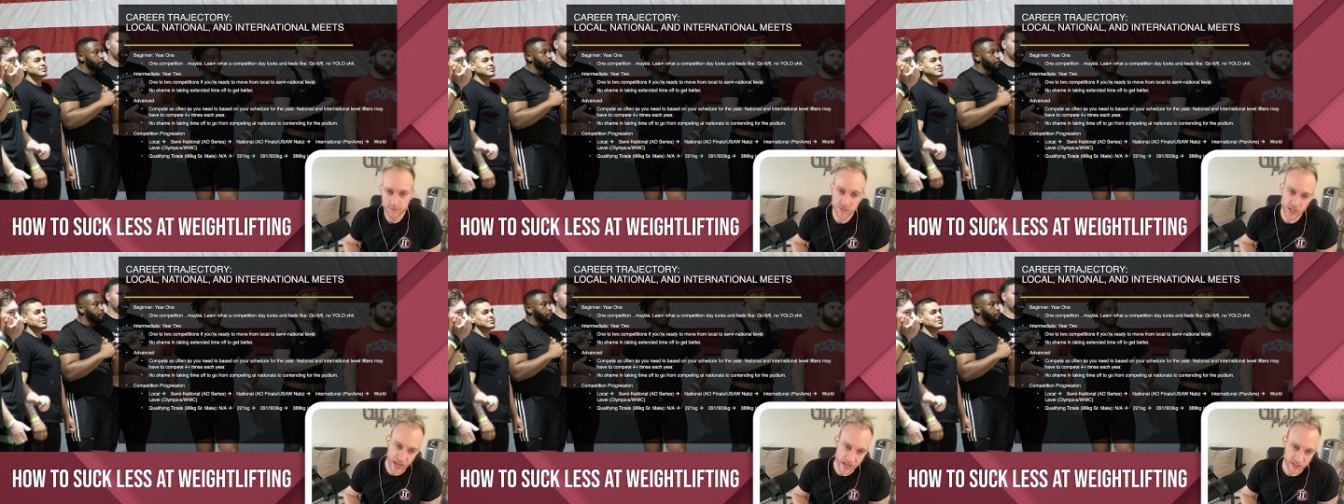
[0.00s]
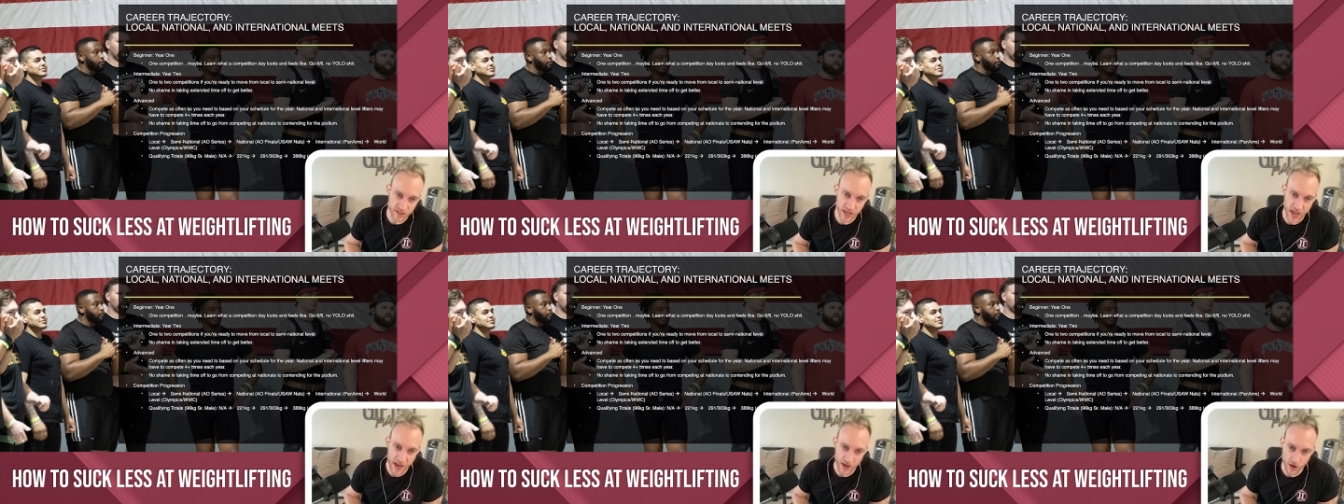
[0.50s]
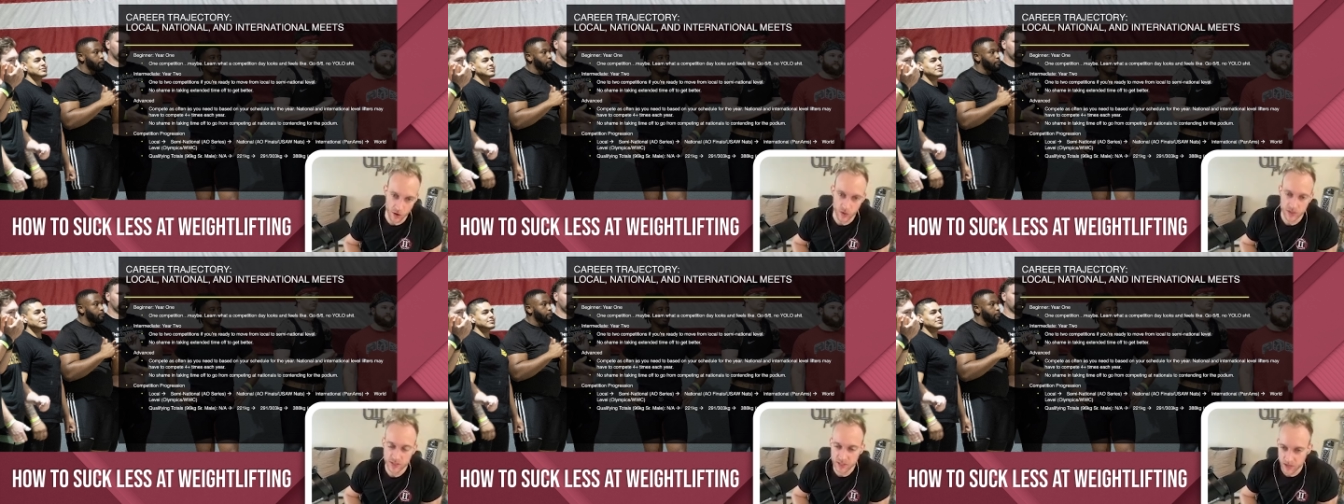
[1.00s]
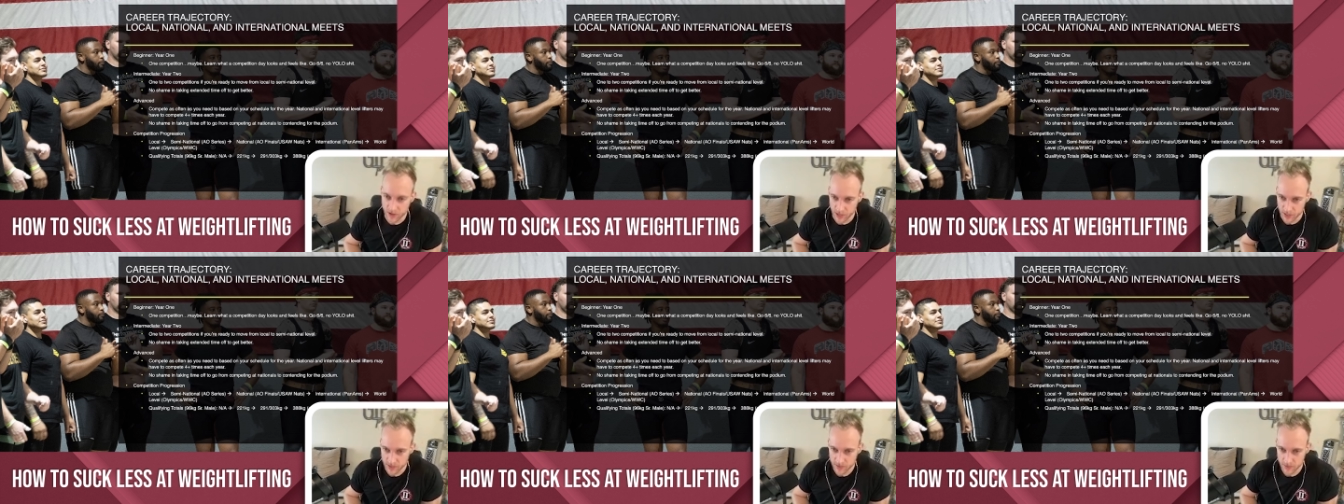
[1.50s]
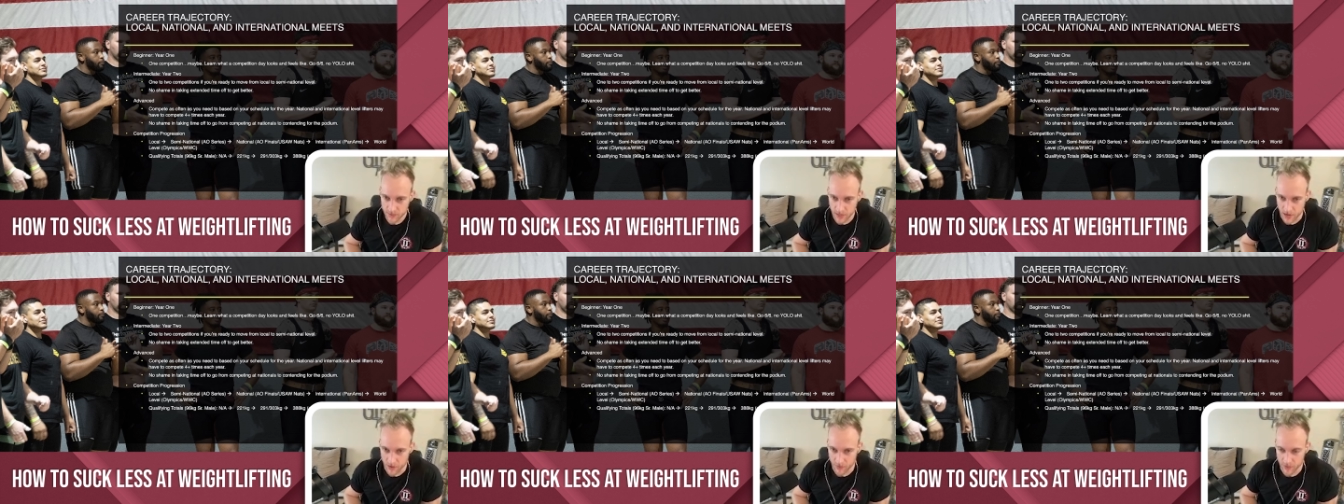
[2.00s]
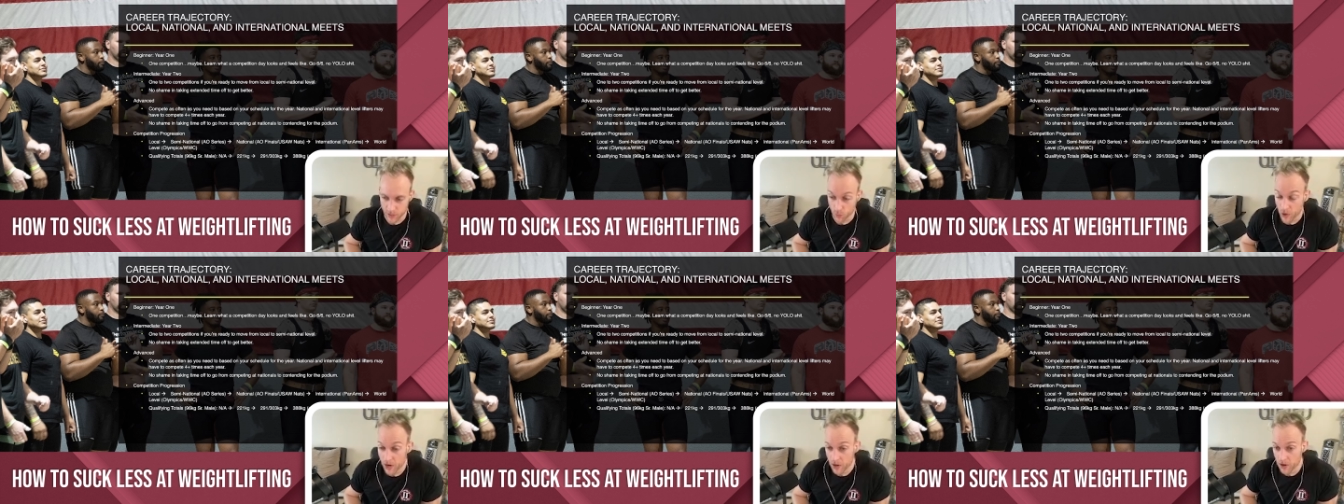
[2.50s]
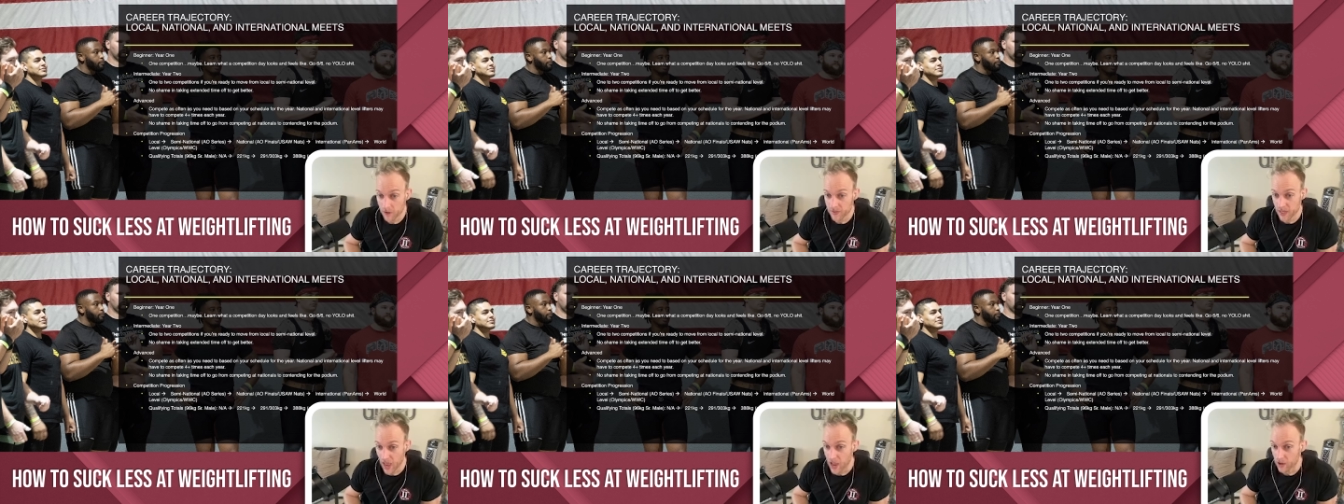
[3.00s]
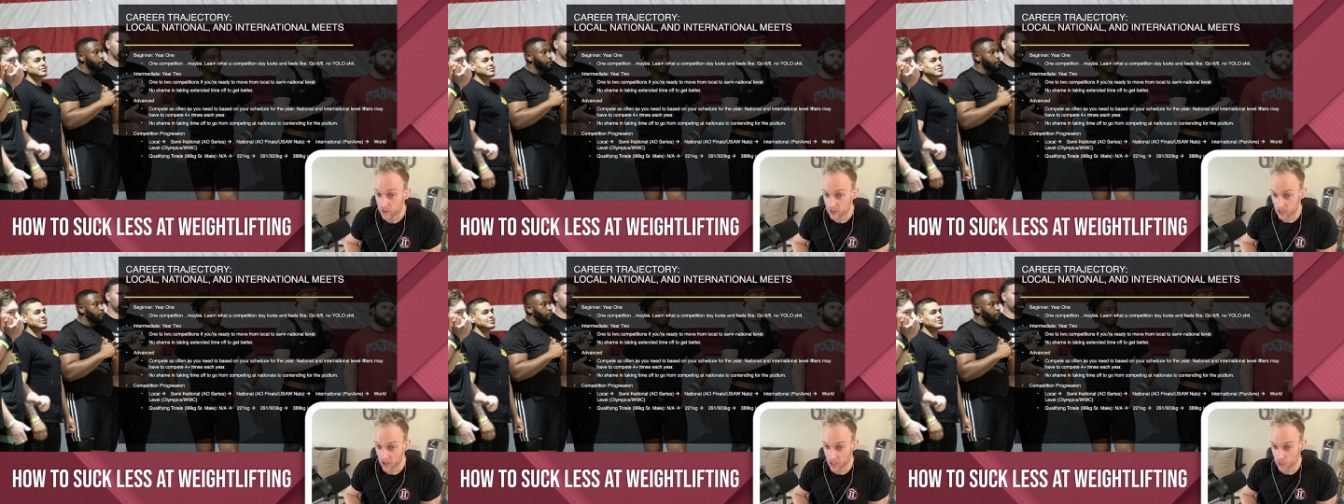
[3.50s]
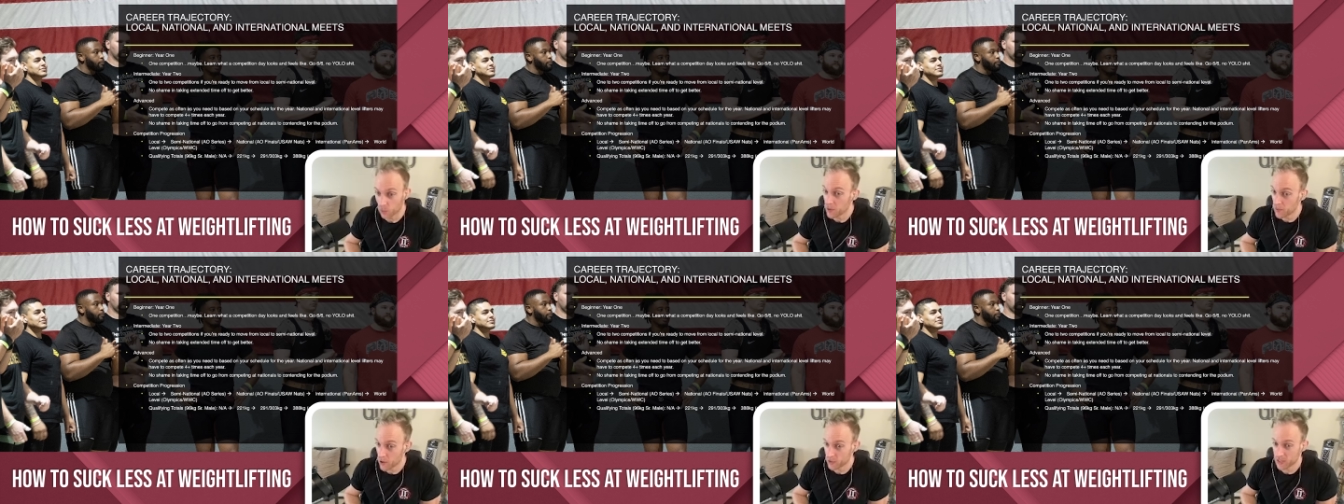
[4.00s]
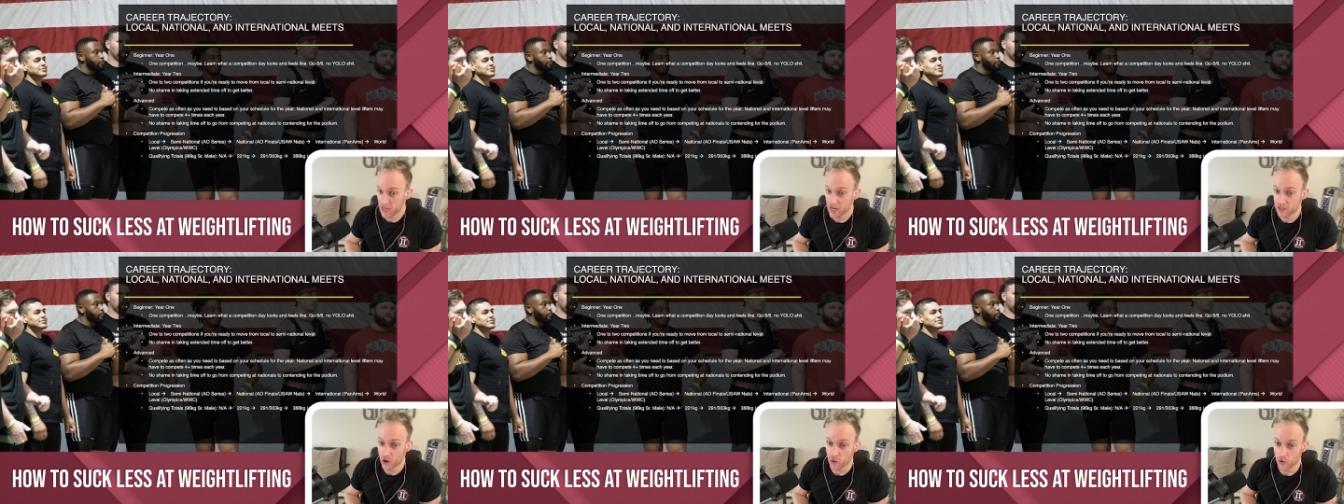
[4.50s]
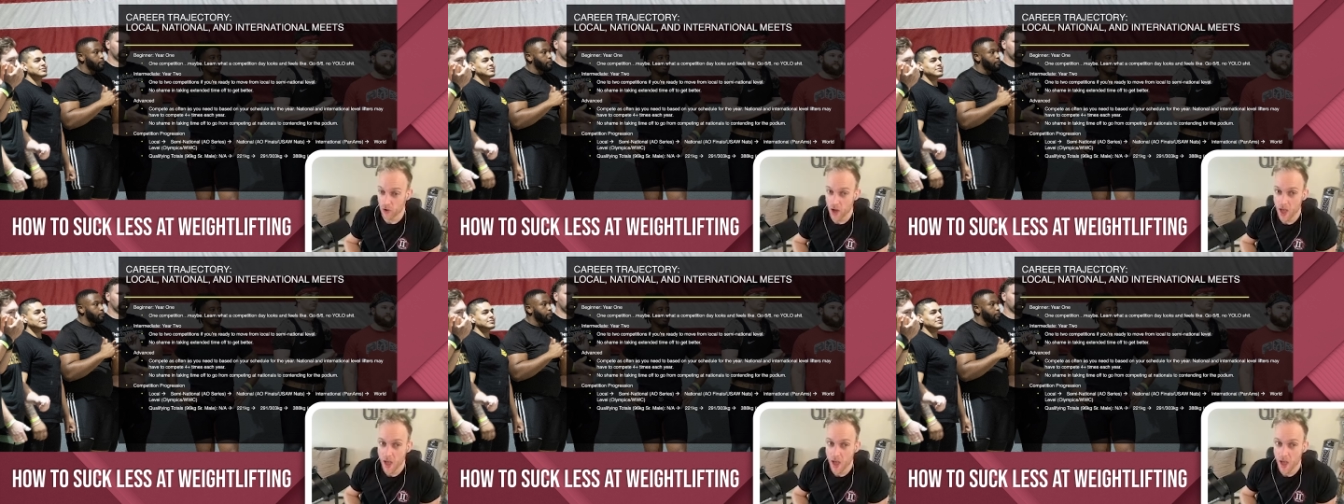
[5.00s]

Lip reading: to get to the AO Series. Now, the winner of the AO Series will be posting a total